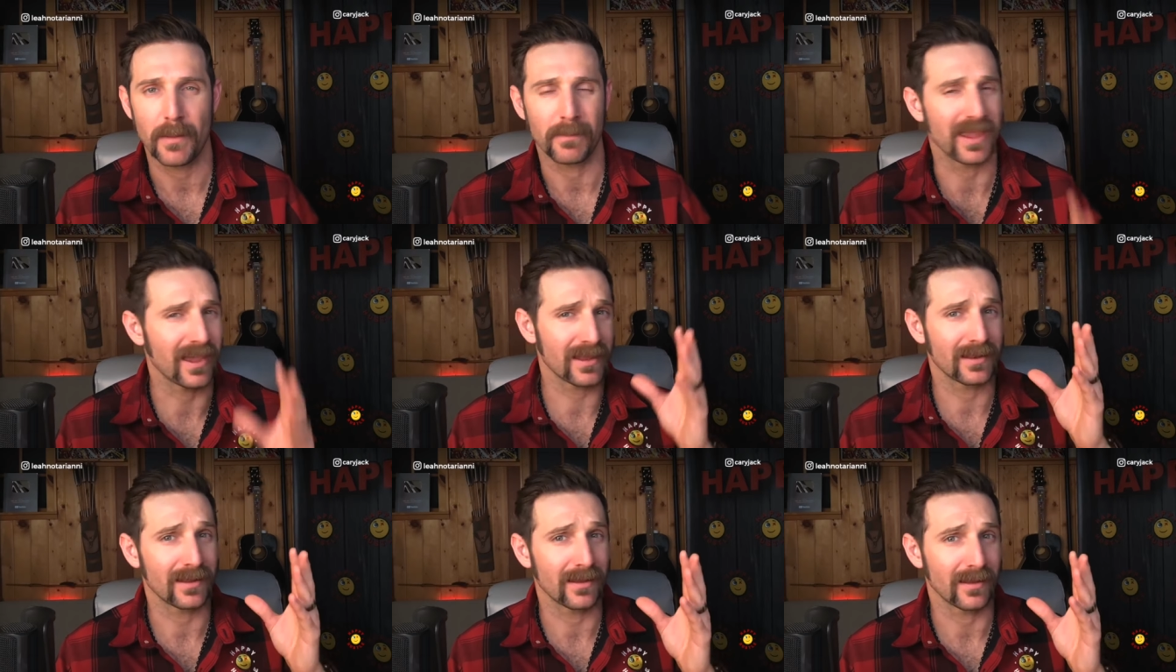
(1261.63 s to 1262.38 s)
be it
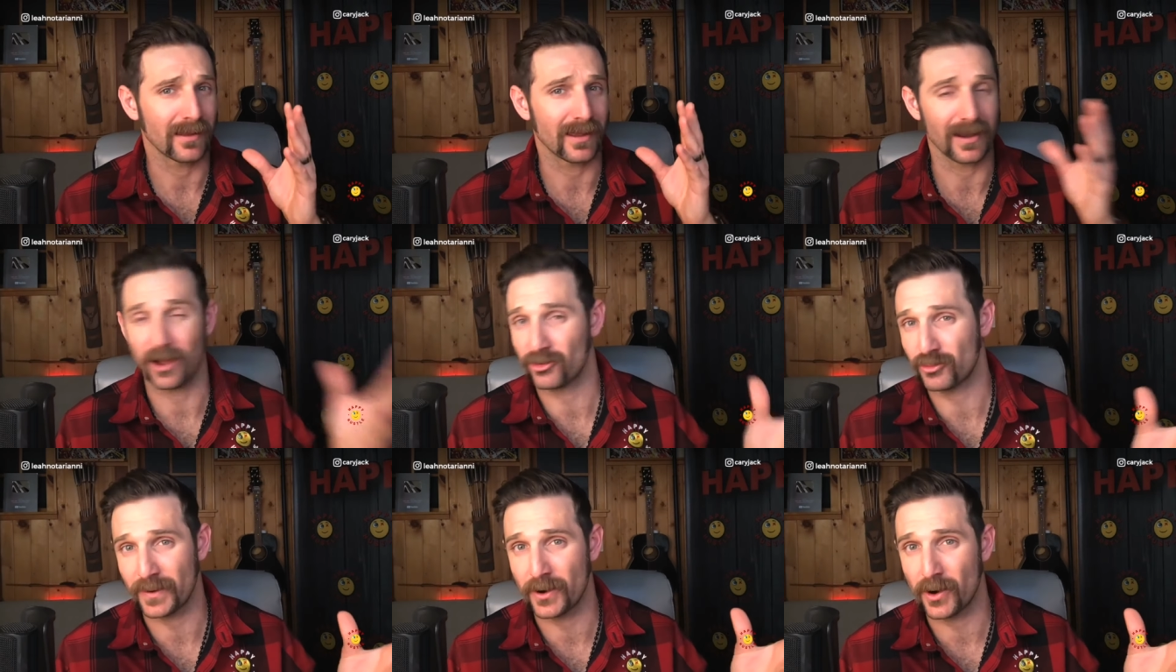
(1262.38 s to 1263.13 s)
an
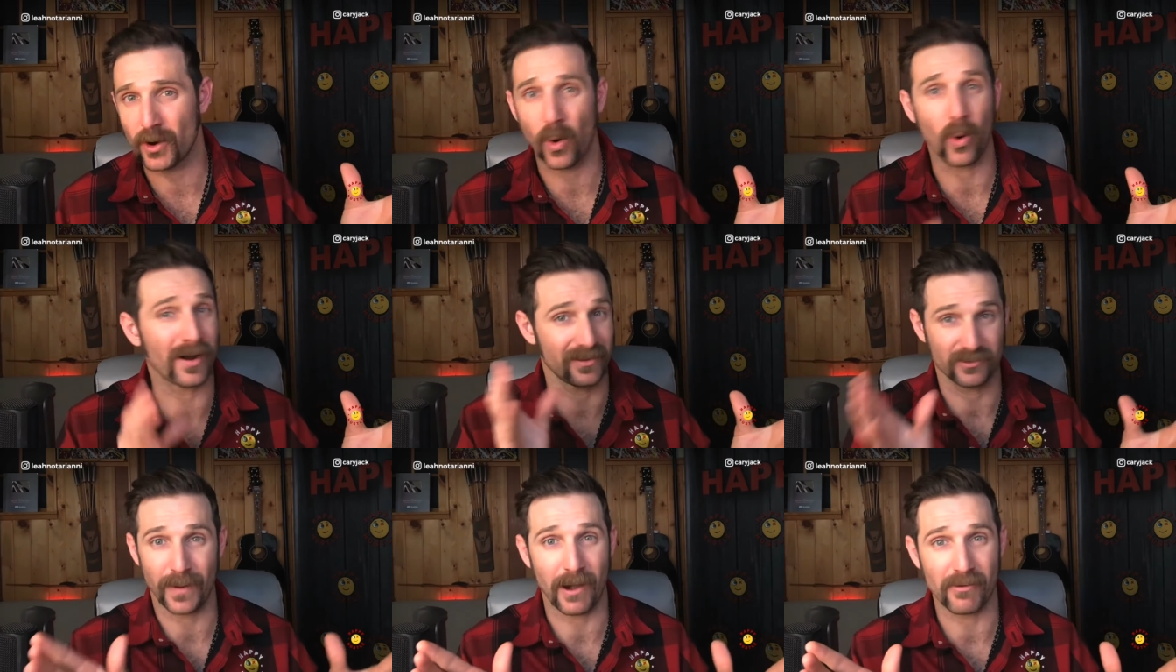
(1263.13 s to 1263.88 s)
entrepreneur or an
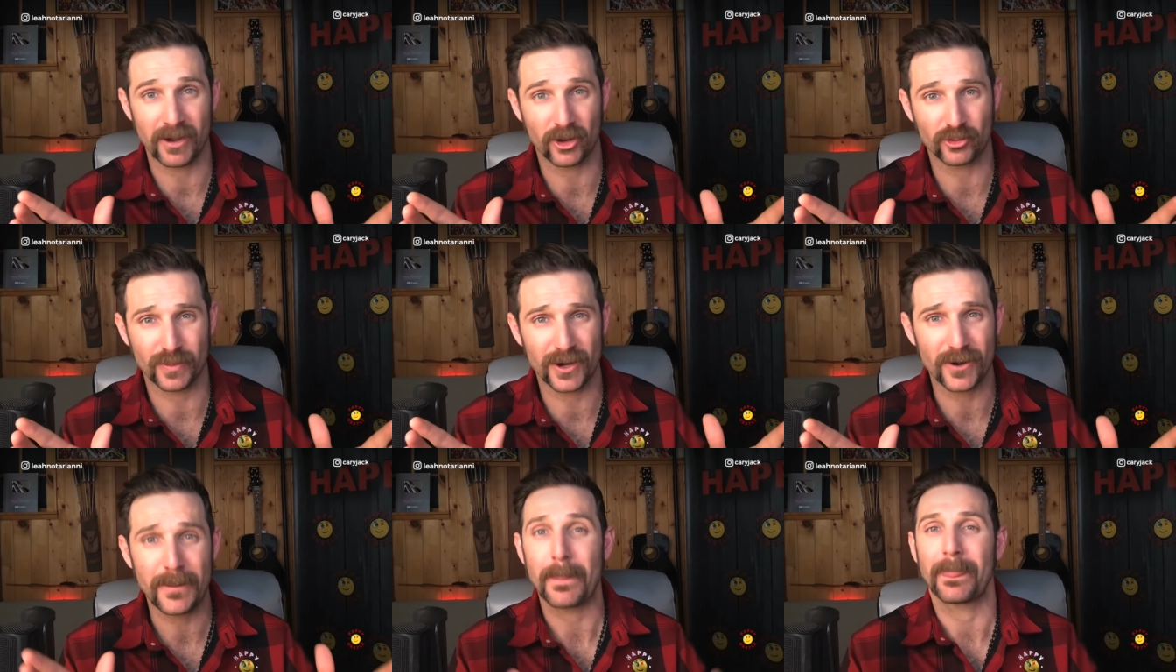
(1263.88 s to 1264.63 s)
aspiring entrepreneur
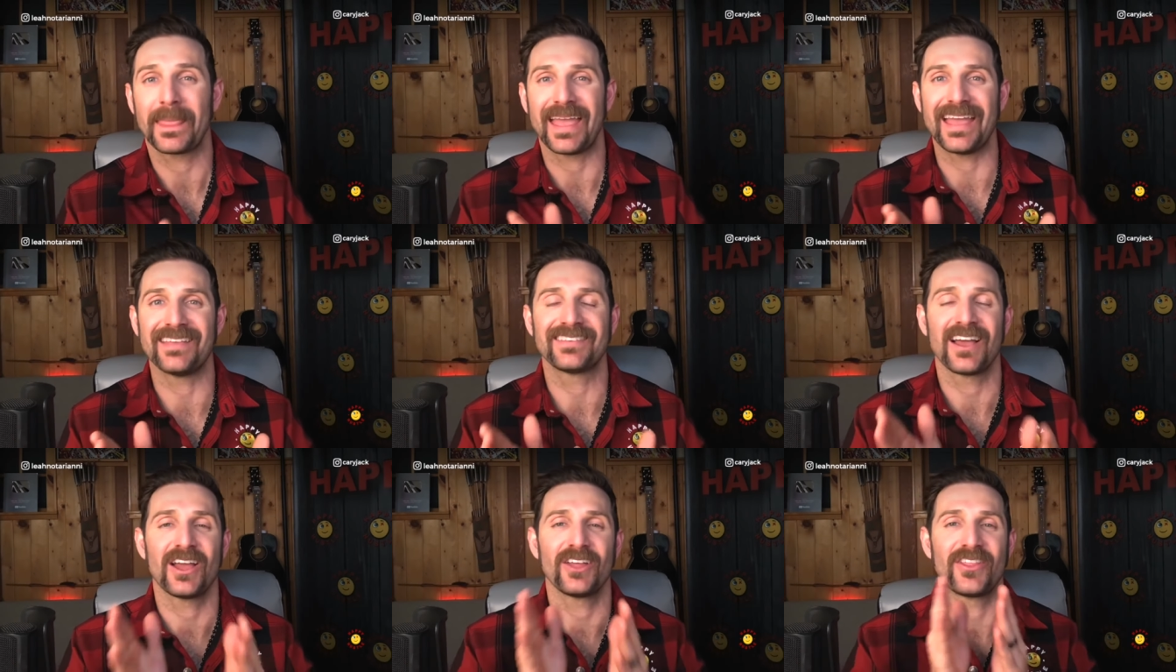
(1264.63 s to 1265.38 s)
is
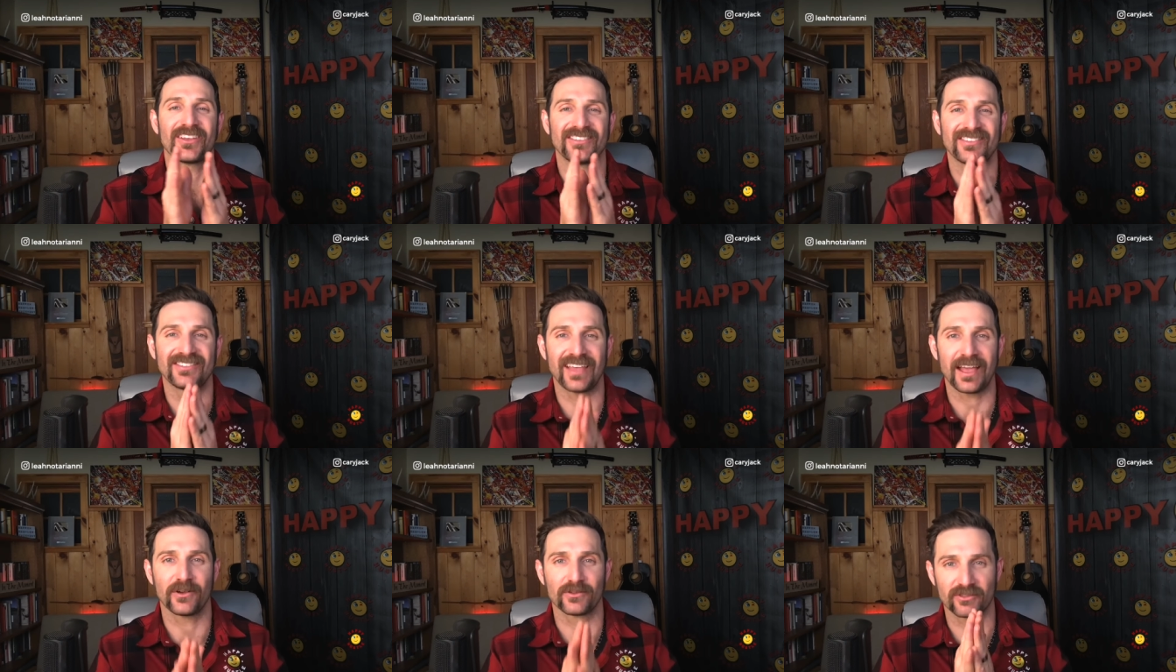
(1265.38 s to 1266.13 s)
the
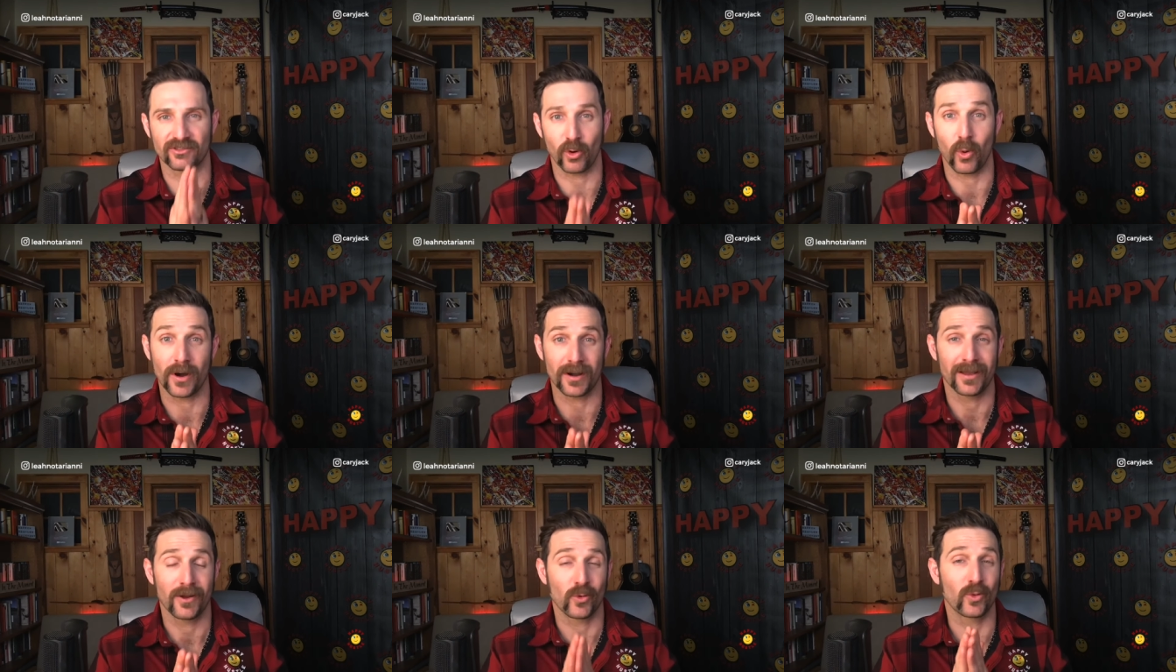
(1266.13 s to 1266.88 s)
sales sword.
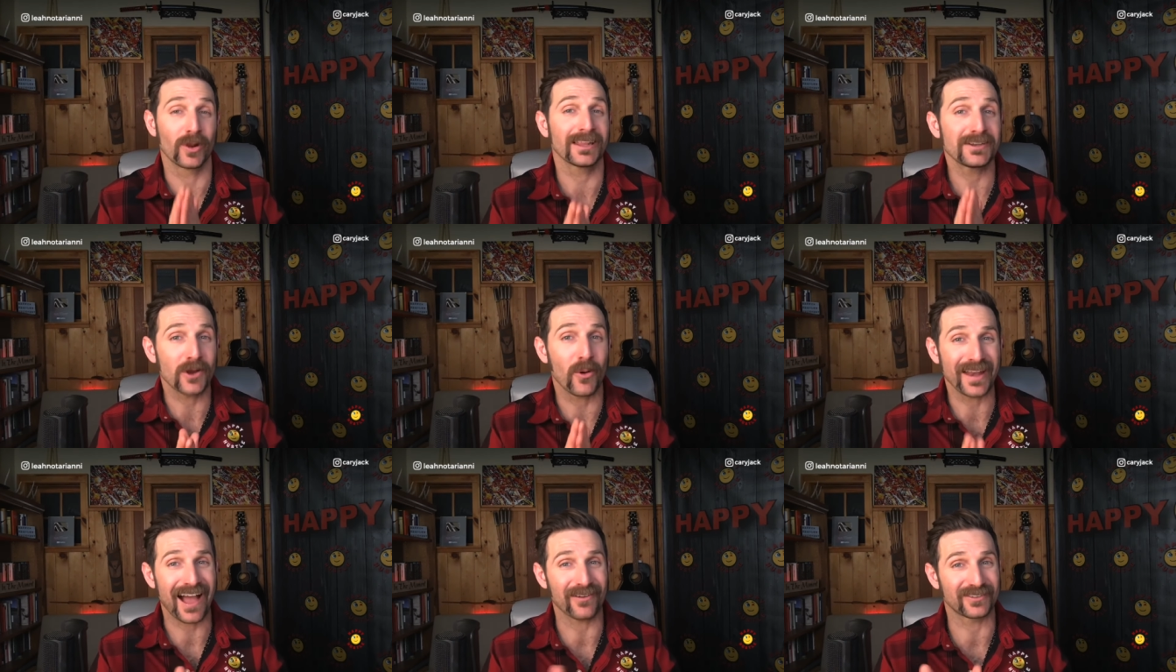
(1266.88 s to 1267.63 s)
Really knowing
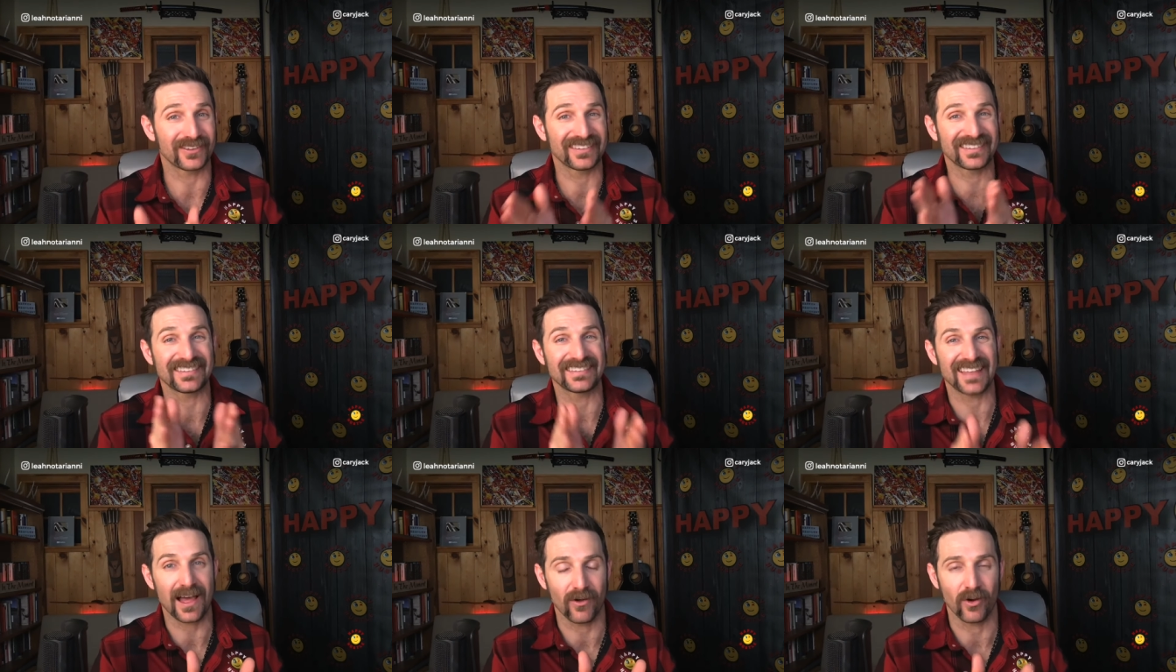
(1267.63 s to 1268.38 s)
how to
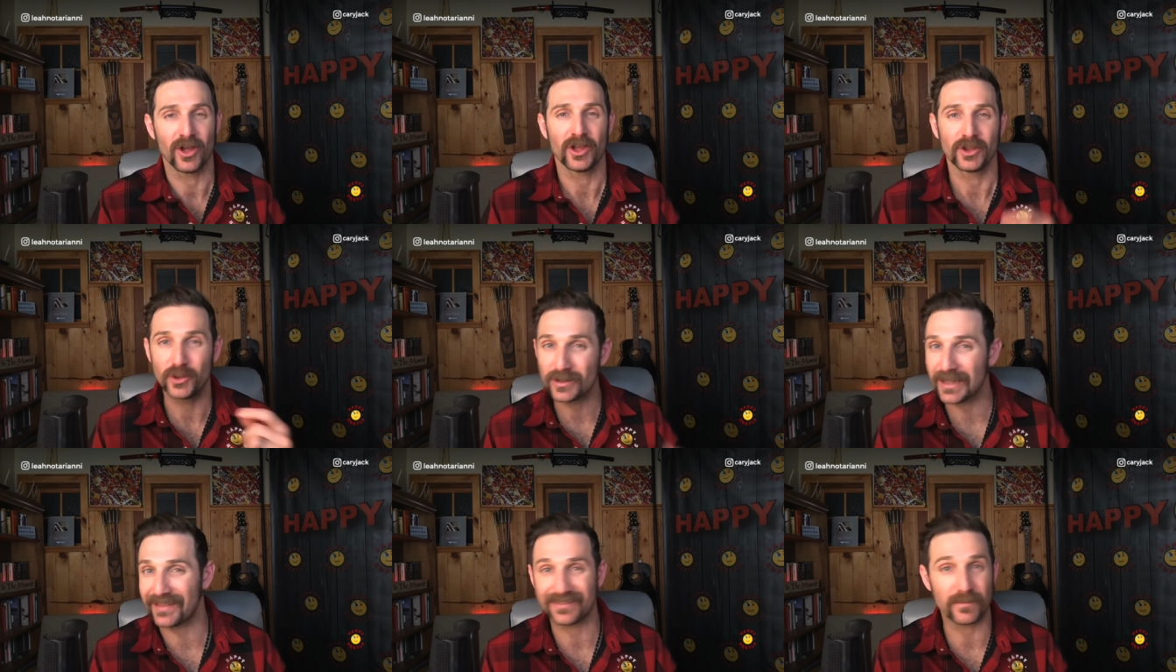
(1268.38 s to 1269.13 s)
sell,
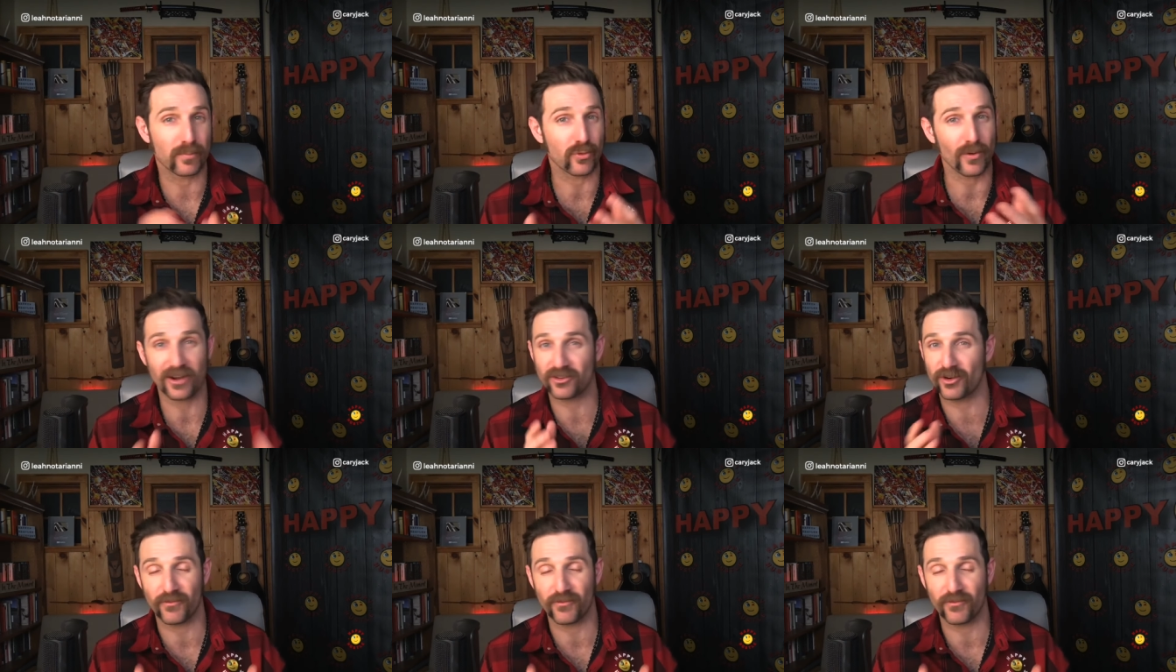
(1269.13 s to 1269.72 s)
utilizing pressure